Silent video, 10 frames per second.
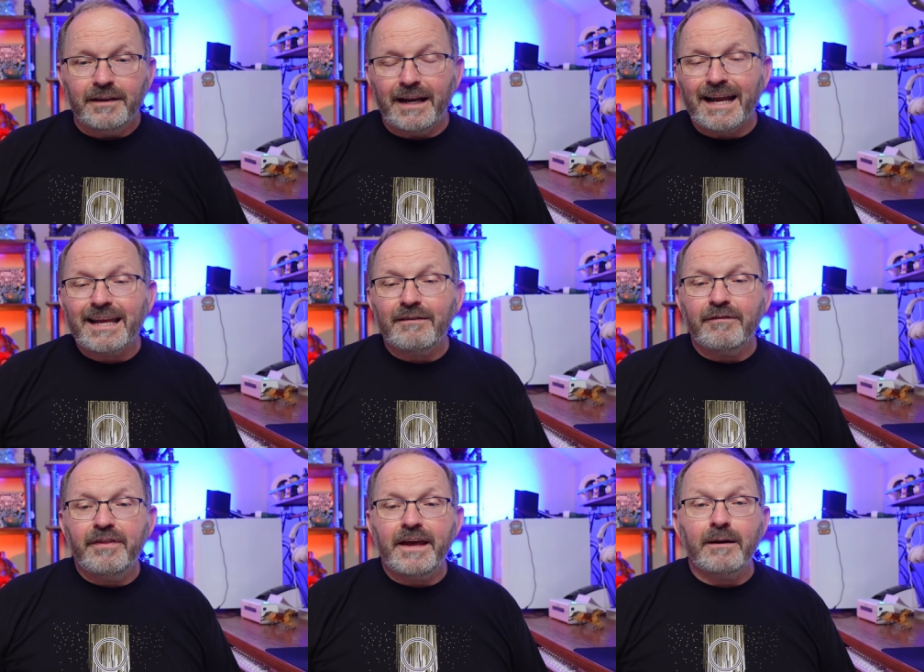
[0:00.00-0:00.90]
That I
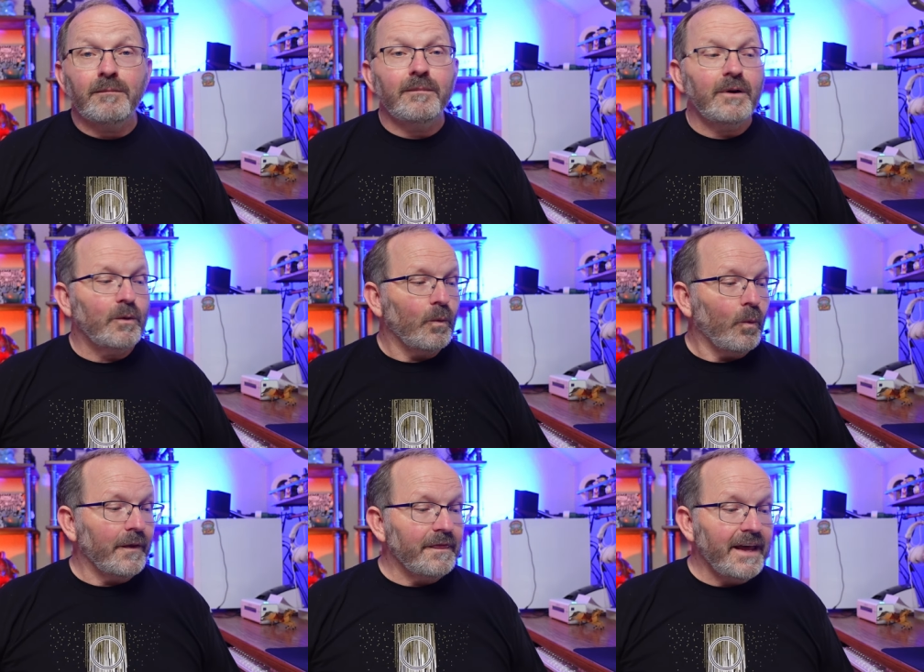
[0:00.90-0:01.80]
give them
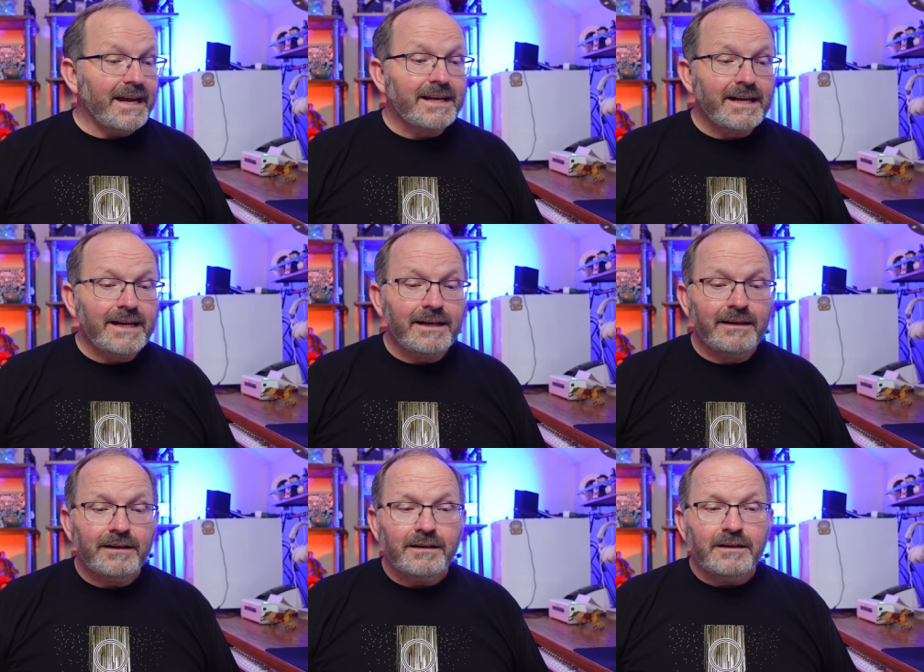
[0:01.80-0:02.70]
what they need